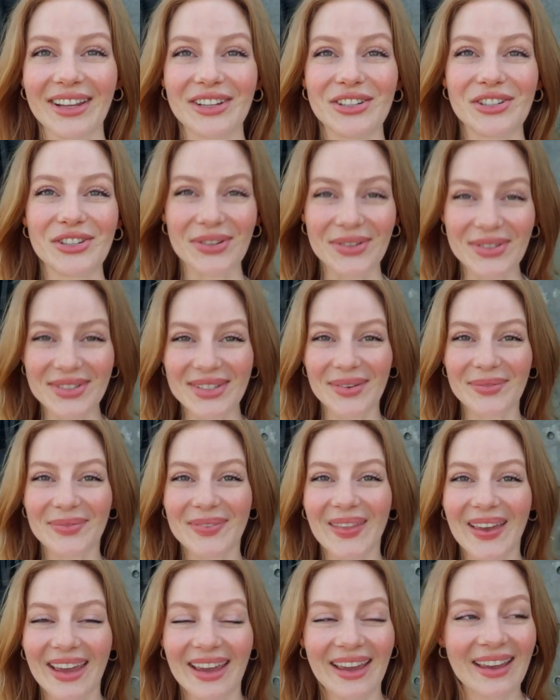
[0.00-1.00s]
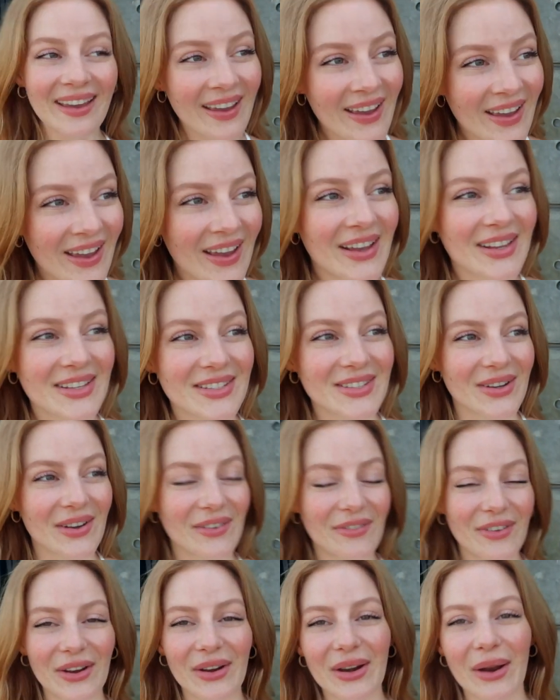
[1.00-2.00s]
can do something. So I
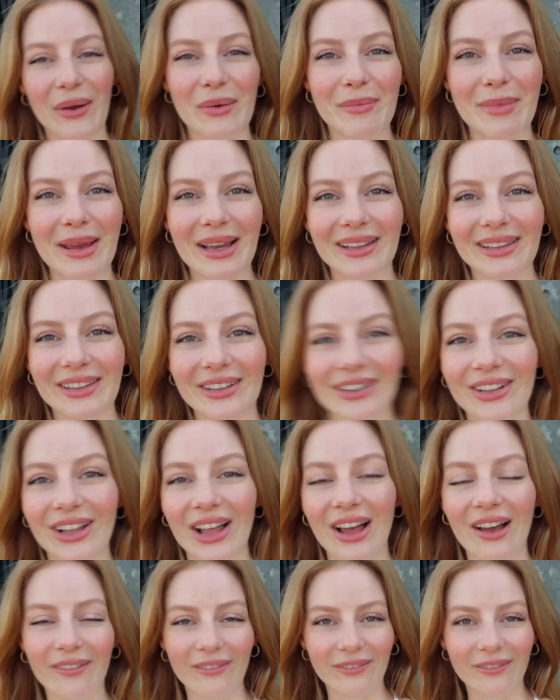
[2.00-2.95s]
figured I would make a little